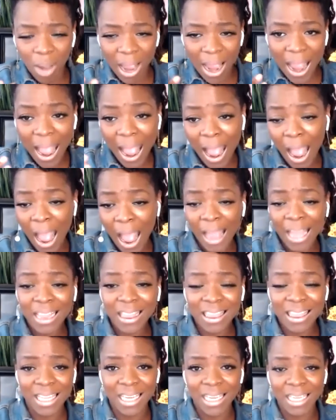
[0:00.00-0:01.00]
how I
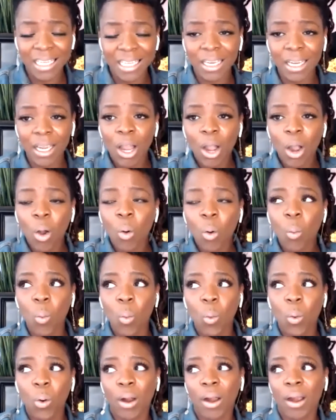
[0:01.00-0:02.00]
think
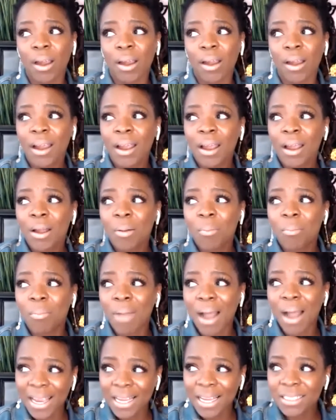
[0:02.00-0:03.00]
or
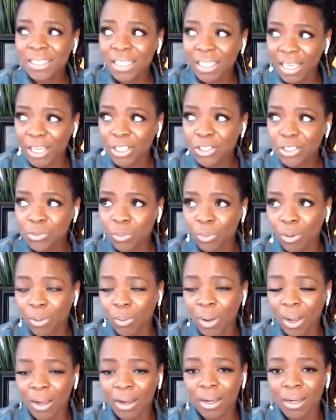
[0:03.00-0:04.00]
my
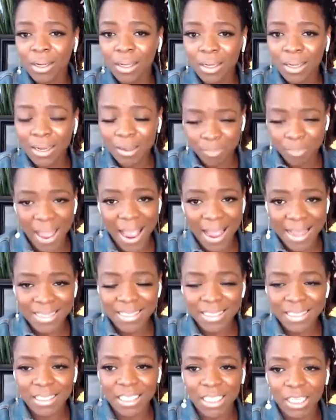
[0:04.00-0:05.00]
intellectual
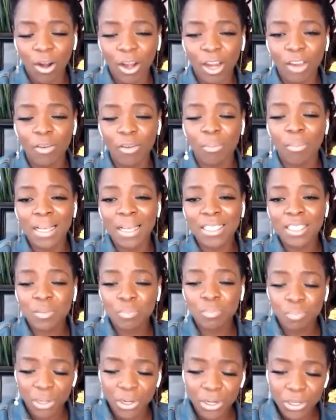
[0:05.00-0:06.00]
capacity or even my
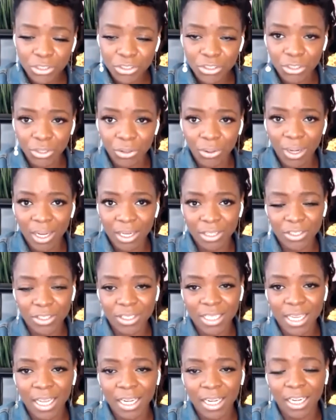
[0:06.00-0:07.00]
spiritual
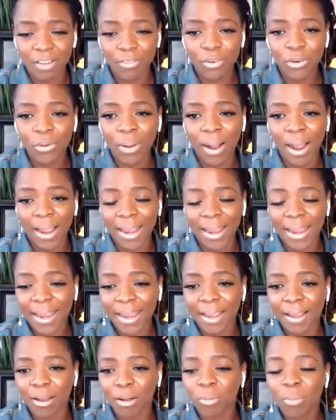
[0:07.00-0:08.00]
understanding of who I
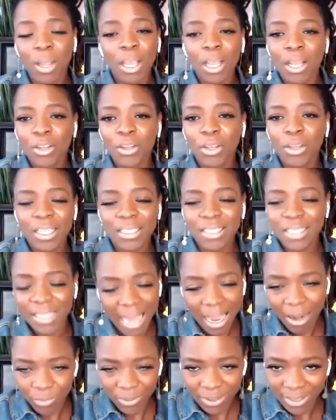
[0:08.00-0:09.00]
am, it's
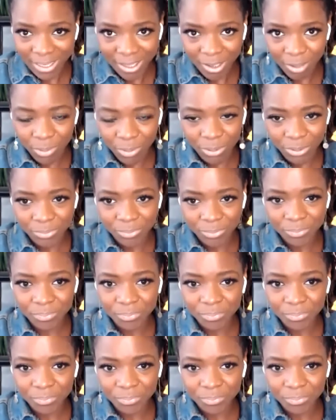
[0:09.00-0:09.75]
not relatable.